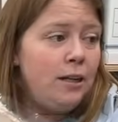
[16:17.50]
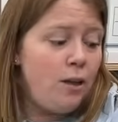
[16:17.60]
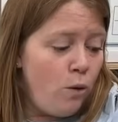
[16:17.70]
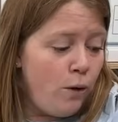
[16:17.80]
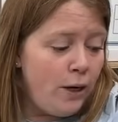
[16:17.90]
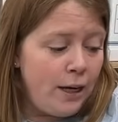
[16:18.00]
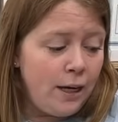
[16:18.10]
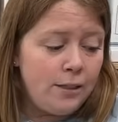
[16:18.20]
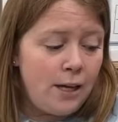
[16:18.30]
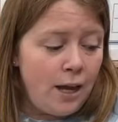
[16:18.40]
it lower
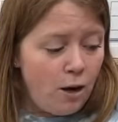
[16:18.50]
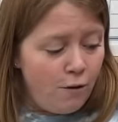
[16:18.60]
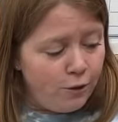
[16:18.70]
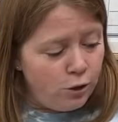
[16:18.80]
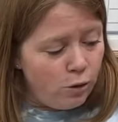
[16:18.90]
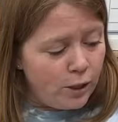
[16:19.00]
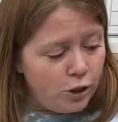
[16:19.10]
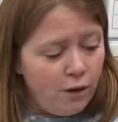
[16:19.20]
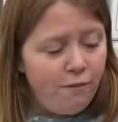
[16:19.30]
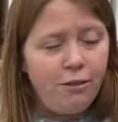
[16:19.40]
and sent an offer to a
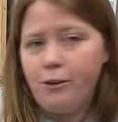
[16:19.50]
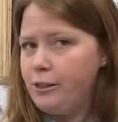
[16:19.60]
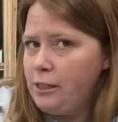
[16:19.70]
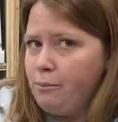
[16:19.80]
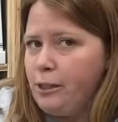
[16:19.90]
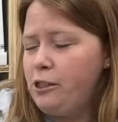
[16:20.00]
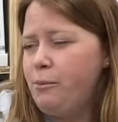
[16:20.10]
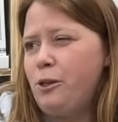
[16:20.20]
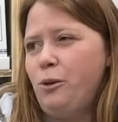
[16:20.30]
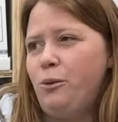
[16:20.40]
watcher of thirteen plus
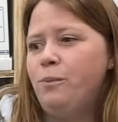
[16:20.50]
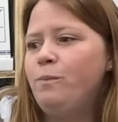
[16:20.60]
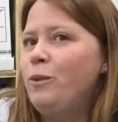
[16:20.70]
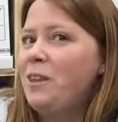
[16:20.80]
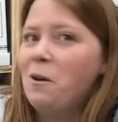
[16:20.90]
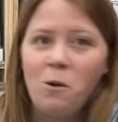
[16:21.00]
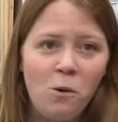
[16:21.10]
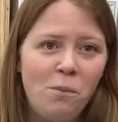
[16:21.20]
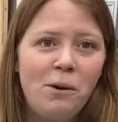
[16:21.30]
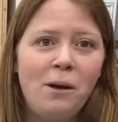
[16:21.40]
ship. So without a
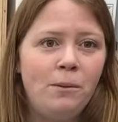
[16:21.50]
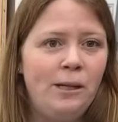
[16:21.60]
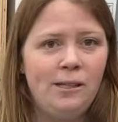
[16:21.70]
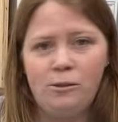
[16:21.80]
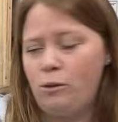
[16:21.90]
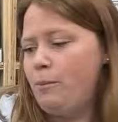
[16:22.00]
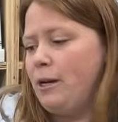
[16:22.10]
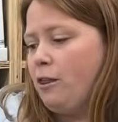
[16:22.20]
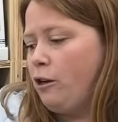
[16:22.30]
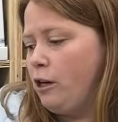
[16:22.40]
hole, probably this would have been
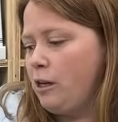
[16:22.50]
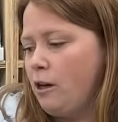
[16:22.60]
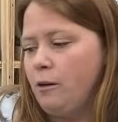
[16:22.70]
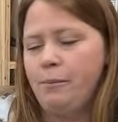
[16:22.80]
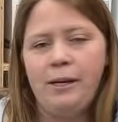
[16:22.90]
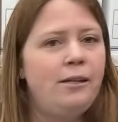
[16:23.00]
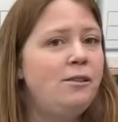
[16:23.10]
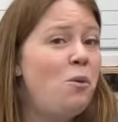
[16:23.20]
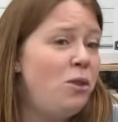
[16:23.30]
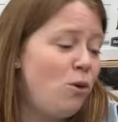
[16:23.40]
a thirty dollar
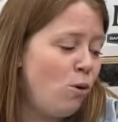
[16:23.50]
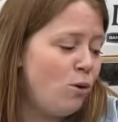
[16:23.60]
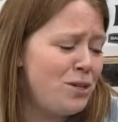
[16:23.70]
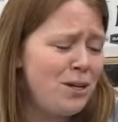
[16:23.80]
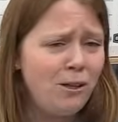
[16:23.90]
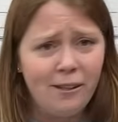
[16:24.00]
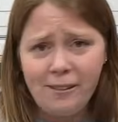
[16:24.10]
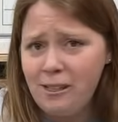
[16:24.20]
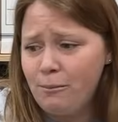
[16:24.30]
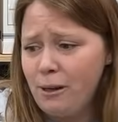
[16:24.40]
piece. With a hole, still
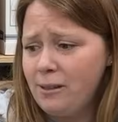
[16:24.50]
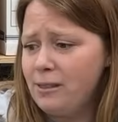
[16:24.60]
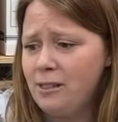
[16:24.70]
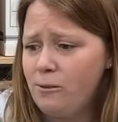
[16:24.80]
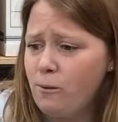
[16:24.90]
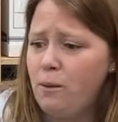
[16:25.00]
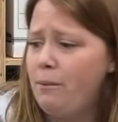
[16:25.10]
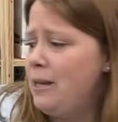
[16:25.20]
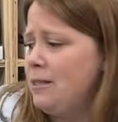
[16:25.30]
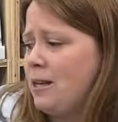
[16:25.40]
thirteen bucks, and it's from the
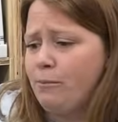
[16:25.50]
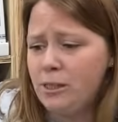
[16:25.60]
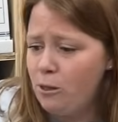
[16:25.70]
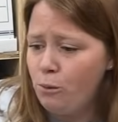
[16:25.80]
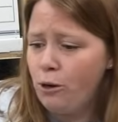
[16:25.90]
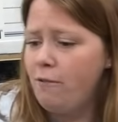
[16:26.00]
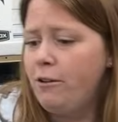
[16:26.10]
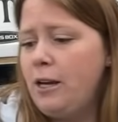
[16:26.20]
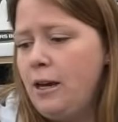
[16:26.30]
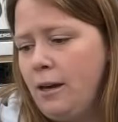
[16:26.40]
bins. I'm still
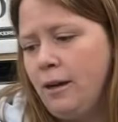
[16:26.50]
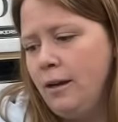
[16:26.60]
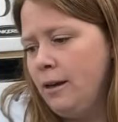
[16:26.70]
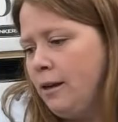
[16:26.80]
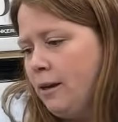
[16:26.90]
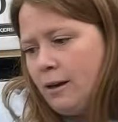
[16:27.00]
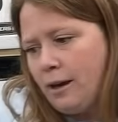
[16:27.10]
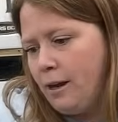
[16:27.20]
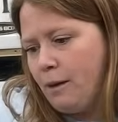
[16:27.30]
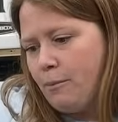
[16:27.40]
profiting. Yeah.
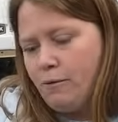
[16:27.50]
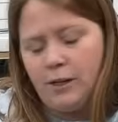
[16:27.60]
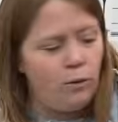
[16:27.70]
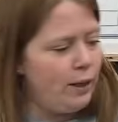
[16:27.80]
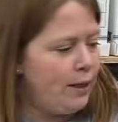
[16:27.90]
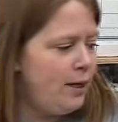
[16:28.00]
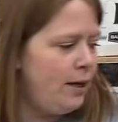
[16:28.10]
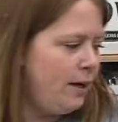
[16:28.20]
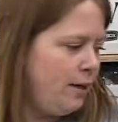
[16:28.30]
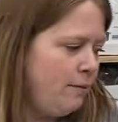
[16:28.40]
And I moved it
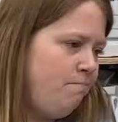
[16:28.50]
quickly,